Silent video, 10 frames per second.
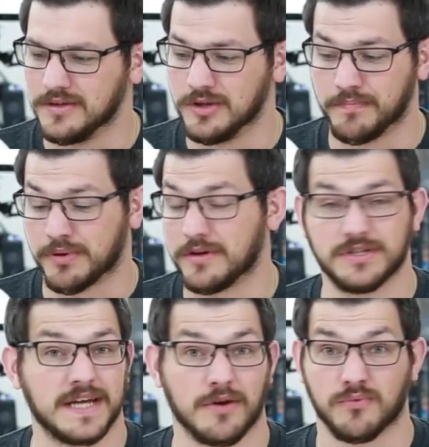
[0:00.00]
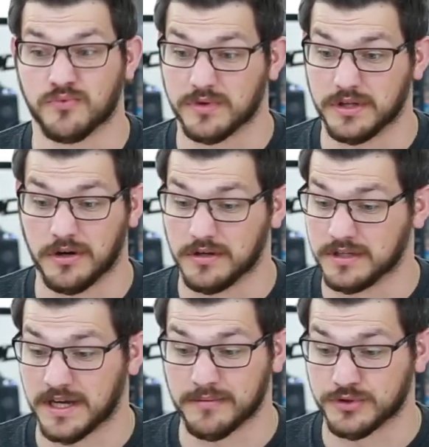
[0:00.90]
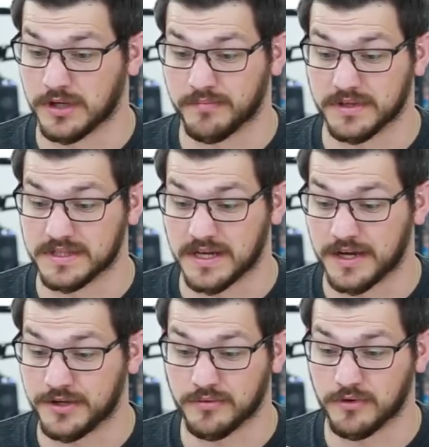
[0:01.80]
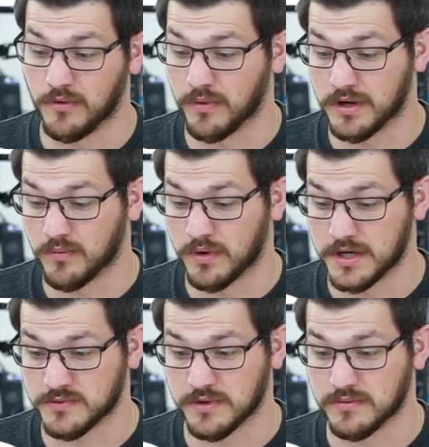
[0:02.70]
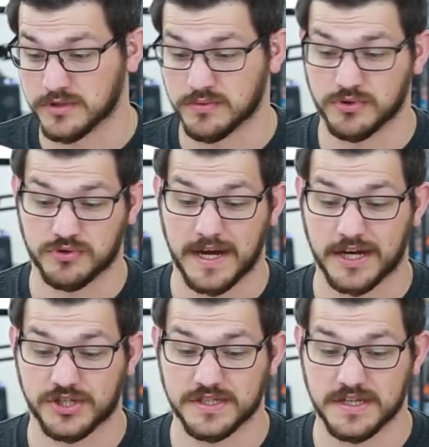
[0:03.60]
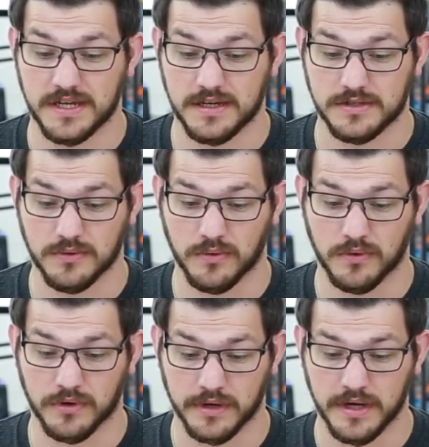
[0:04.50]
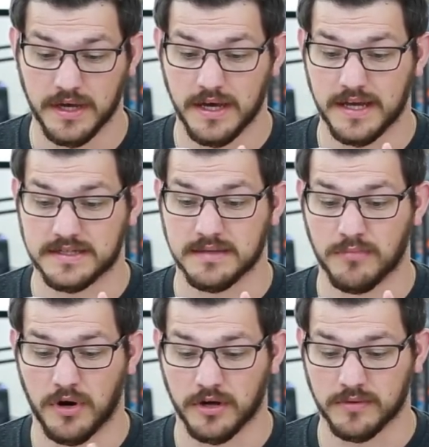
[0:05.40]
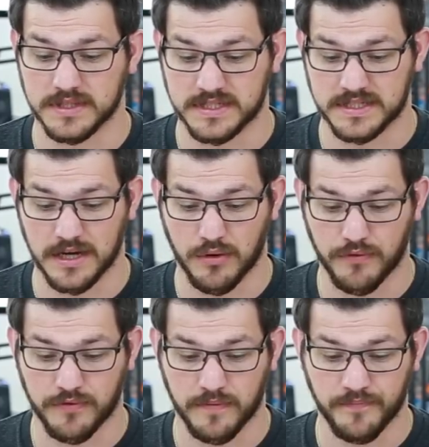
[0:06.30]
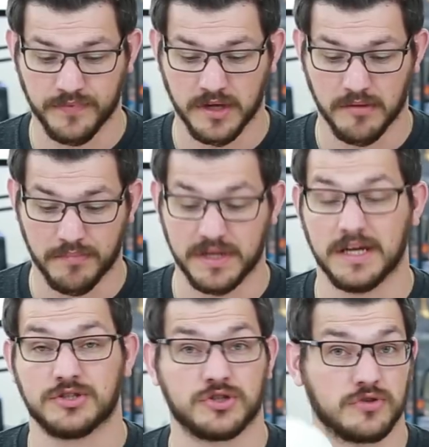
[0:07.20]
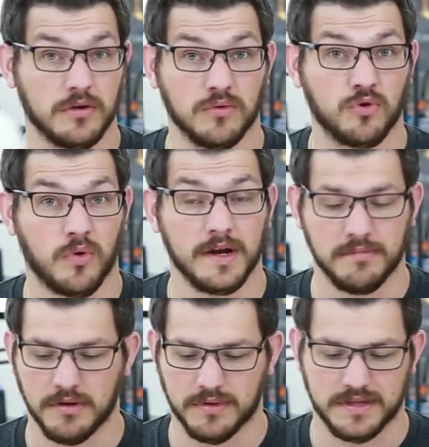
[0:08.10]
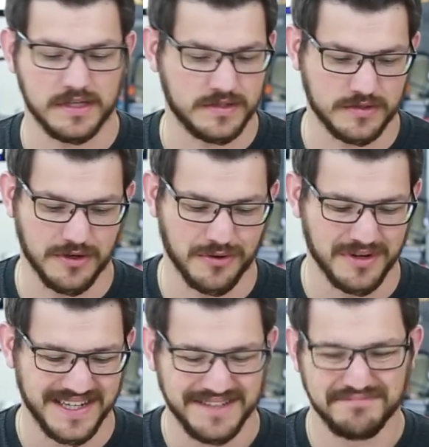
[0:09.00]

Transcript: the printer just had a really hard time trying to print this out. I don't know what it was, whether it was the retractions in it or it's the model itself, but it struggled quite a bit with this. So